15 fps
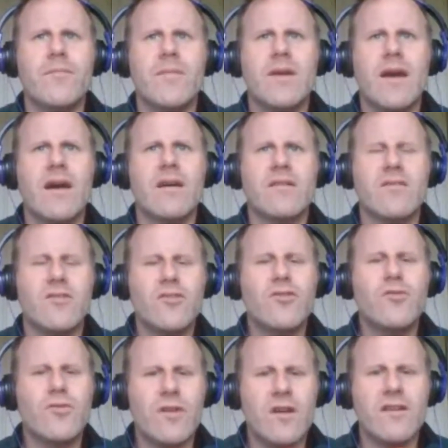
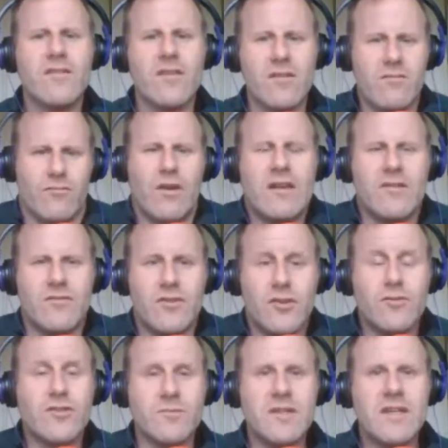it's relatively
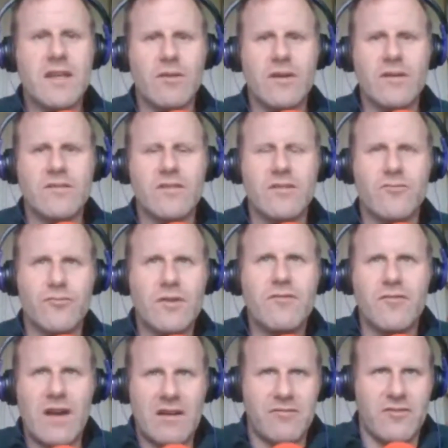new to me anyway. It's
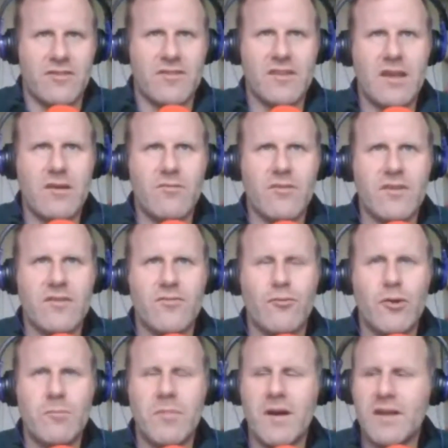Riff Raff is the name of it. It's
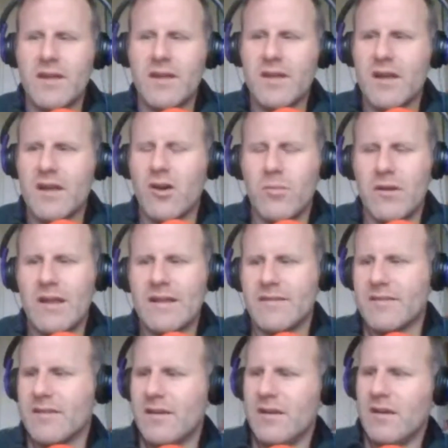run by a couple of
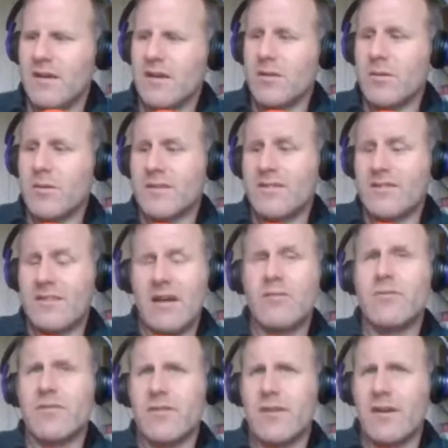lads, a couple of
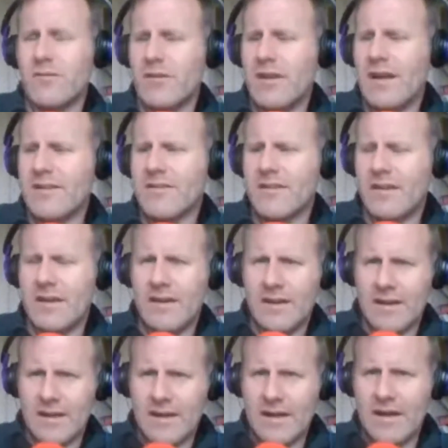sound lads.
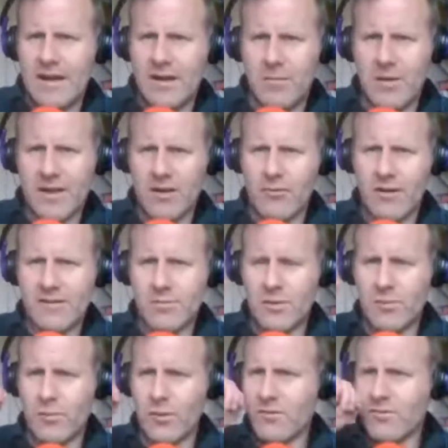Michael Rice
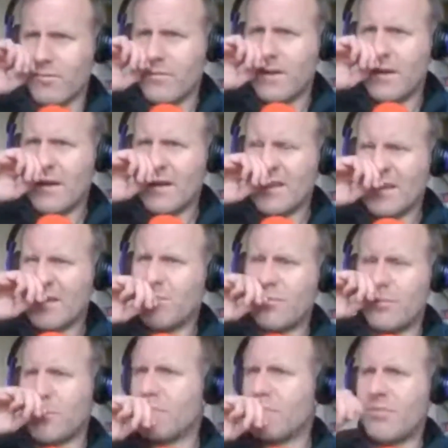being one of them. I
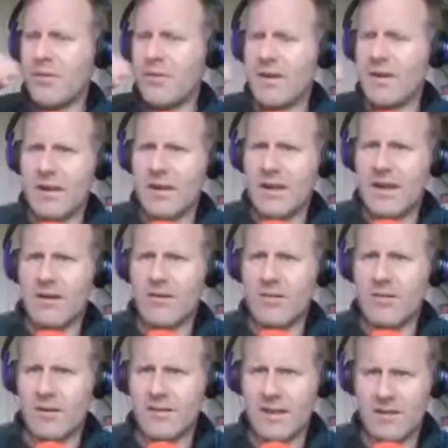think Brian
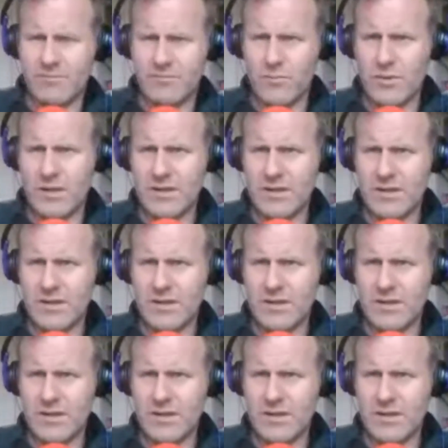Gallagher, and